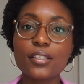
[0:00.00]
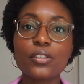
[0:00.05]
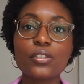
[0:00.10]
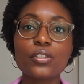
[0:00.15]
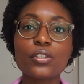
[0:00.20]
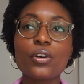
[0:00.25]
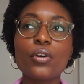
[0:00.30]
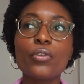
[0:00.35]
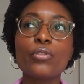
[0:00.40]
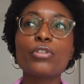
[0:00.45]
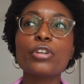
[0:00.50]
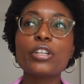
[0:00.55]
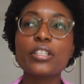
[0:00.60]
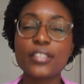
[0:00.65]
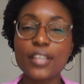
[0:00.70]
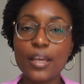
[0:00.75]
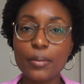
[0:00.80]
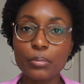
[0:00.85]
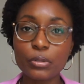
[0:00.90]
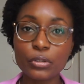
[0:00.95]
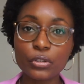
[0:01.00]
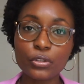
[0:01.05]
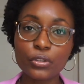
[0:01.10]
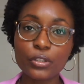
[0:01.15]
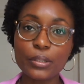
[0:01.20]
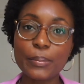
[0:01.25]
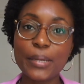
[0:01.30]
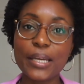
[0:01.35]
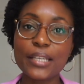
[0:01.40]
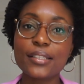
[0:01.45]
So for example,
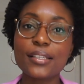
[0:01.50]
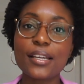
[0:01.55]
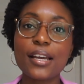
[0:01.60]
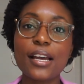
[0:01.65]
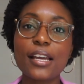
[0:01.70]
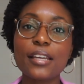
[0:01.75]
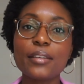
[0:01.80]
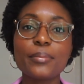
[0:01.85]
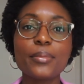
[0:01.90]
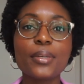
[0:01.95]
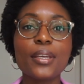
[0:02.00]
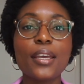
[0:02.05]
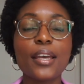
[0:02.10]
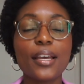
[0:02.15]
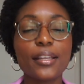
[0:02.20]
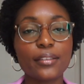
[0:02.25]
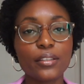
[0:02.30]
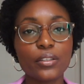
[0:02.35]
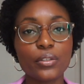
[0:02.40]
during my time at the